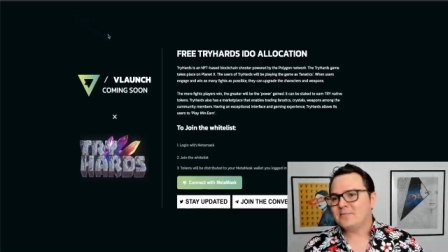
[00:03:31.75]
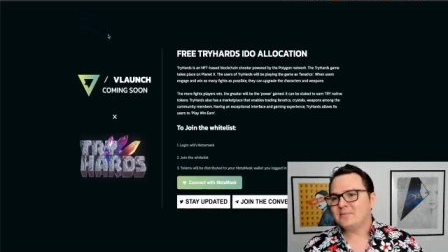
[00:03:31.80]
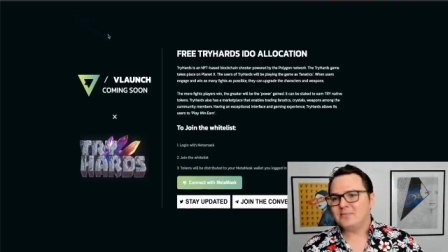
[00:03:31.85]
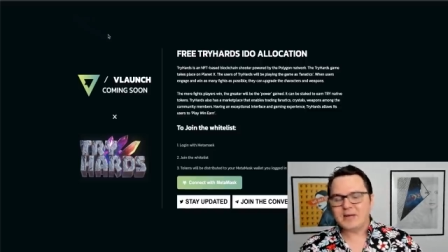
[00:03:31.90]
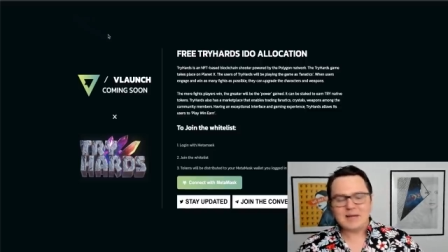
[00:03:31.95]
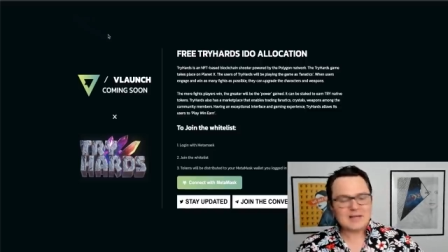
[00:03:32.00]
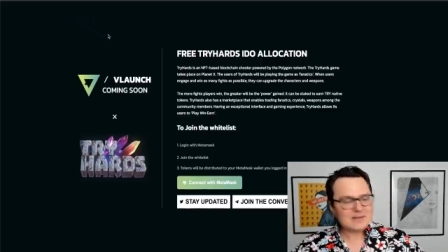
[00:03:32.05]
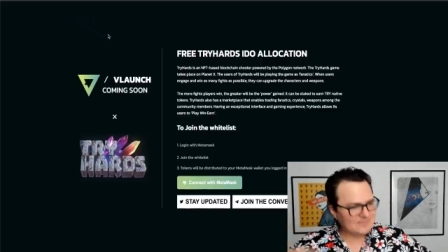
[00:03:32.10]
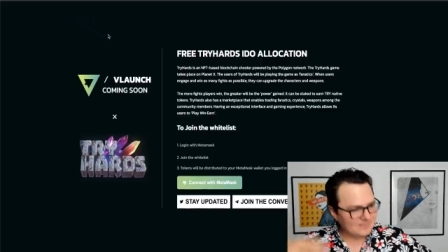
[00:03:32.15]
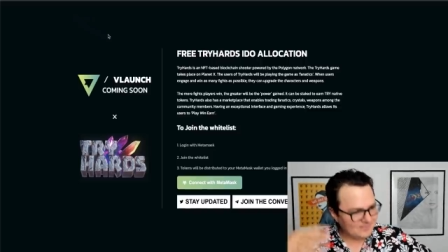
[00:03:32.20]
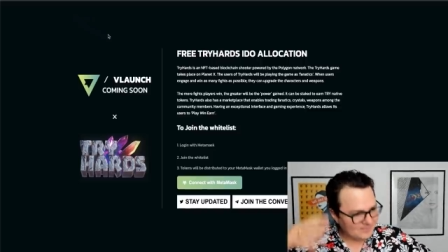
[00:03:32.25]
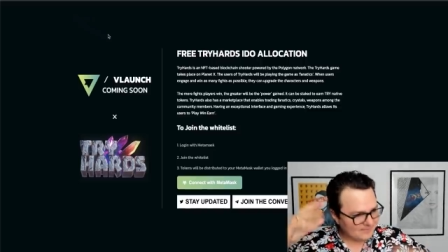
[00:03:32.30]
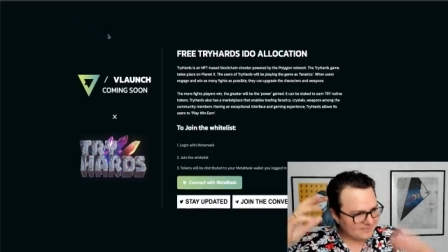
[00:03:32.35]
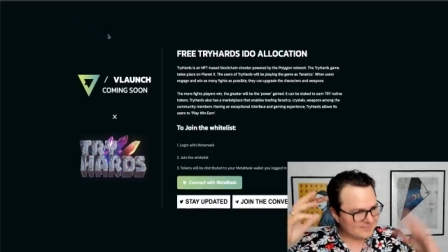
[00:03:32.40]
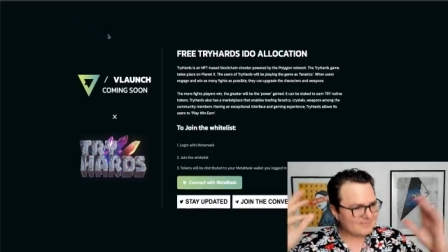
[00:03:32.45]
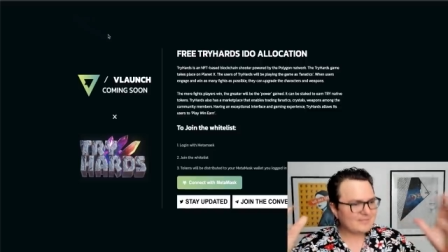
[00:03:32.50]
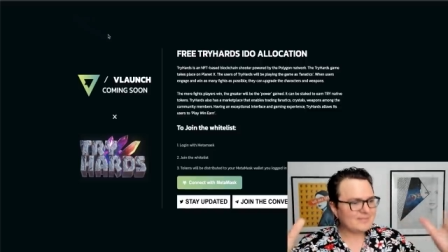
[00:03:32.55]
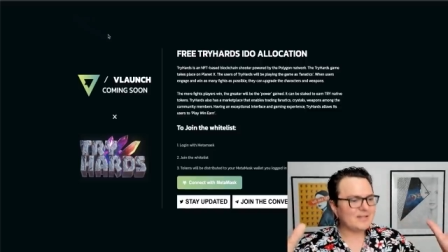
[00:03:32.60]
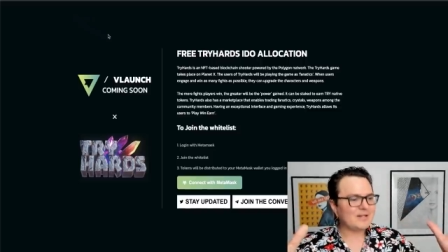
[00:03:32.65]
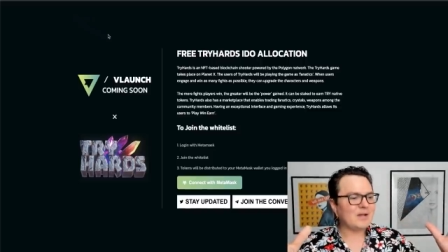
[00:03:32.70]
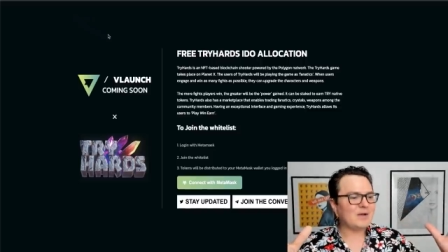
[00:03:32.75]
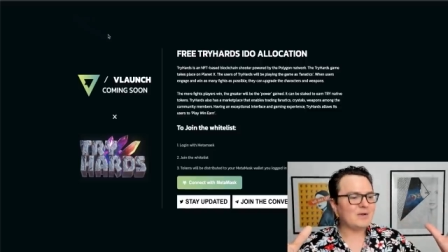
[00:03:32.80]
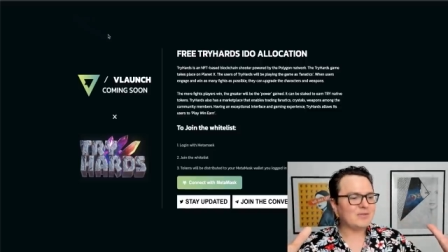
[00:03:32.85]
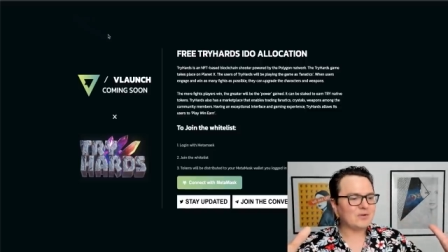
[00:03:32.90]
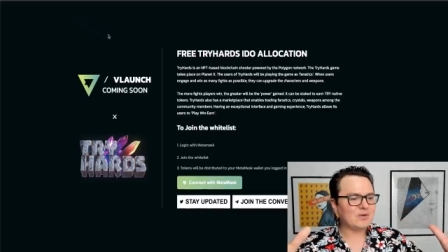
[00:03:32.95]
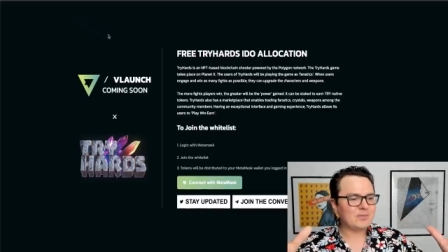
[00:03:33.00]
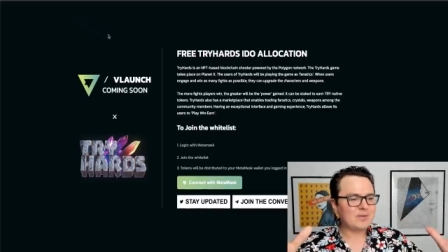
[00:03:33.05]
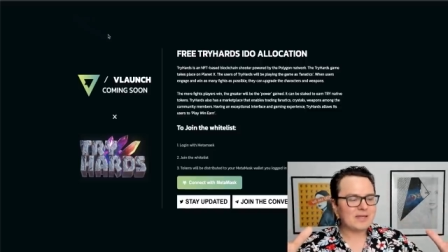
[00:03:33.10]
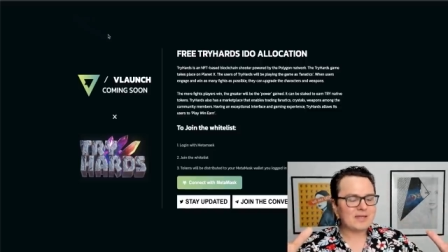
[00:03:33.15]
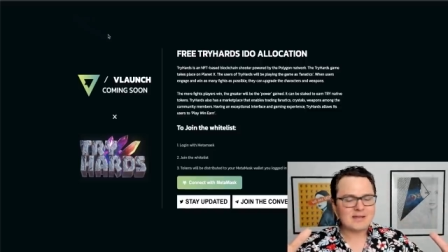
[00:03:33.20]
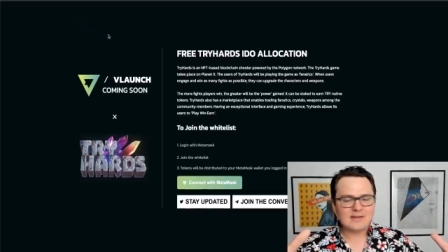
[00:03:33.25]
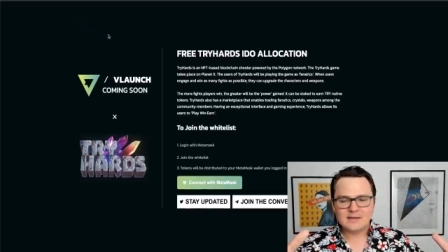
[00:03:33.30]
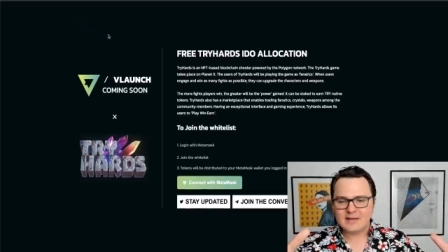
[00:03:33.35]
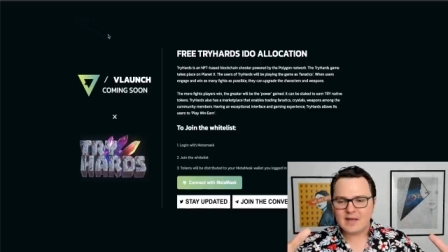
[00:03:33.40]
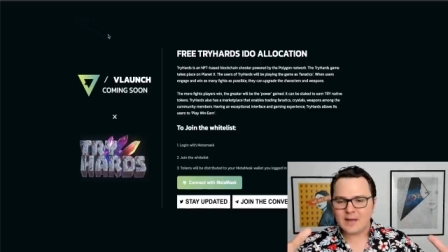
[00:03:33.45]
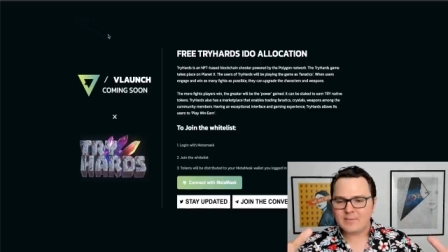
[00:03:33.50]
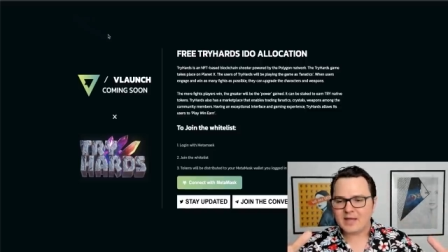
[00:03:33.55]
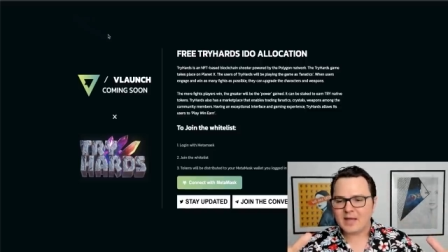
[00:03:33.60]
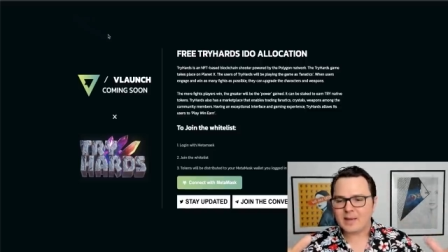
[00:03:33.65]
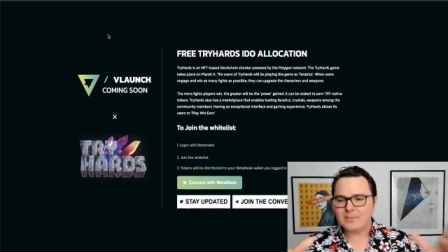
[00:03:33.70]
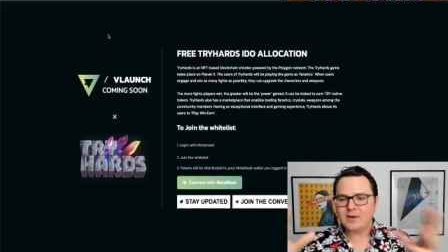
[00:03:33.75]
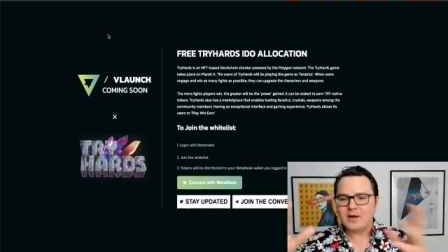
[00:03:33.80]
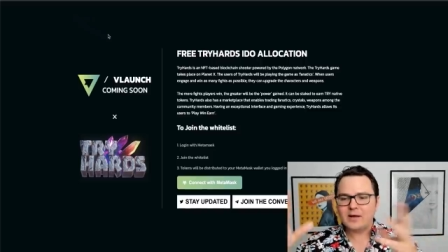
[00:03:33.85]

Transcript: but you know, they'll be coming up